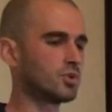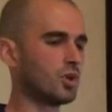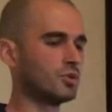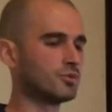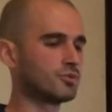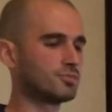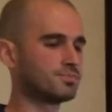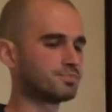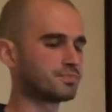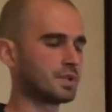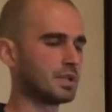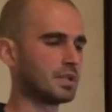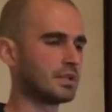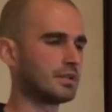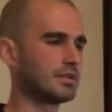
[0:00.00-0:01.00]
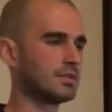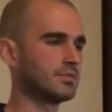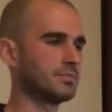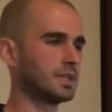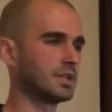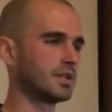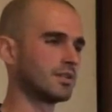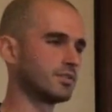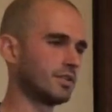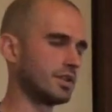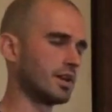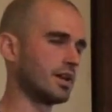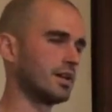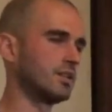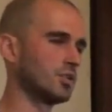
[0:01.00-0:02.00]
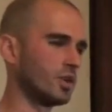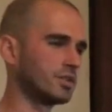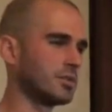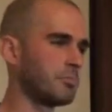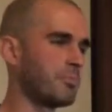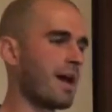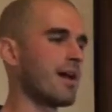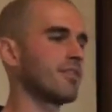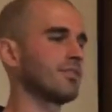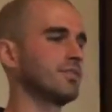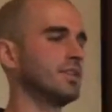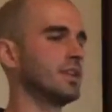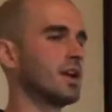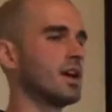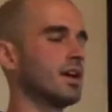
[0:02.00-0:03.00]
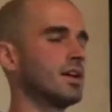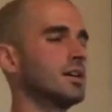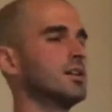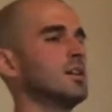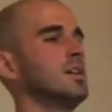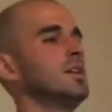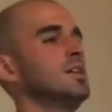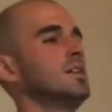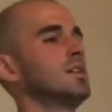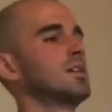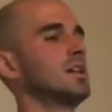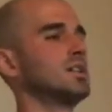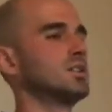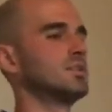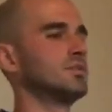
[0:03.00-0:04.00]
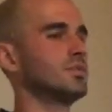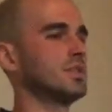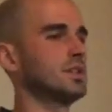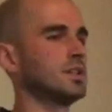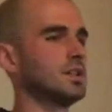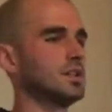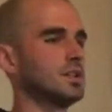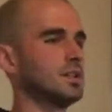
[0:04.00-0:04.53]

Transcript: stones, and because they are not a path, they are kind of a